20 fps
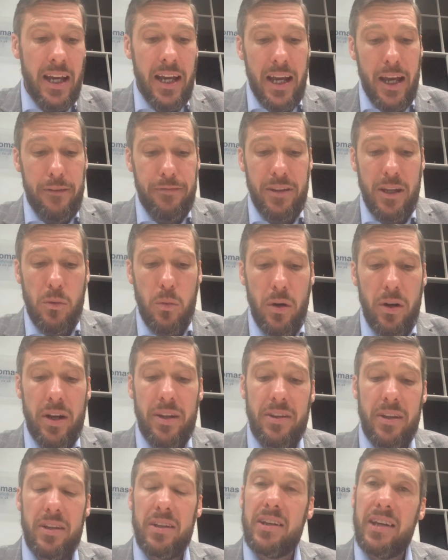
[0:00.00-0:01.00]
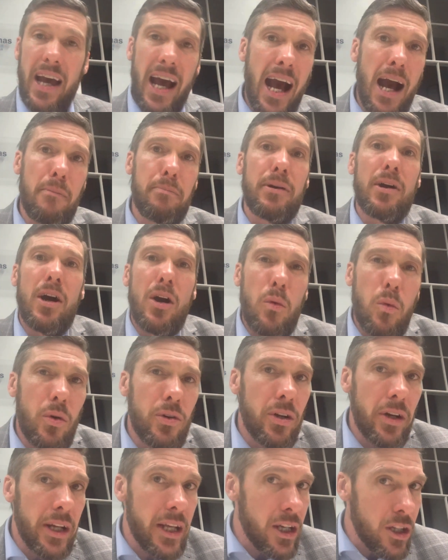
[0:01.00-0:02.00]
if they worry that the cap will
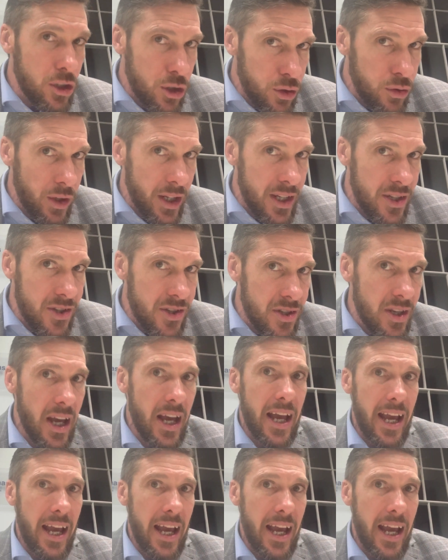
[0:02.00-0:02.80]
not increase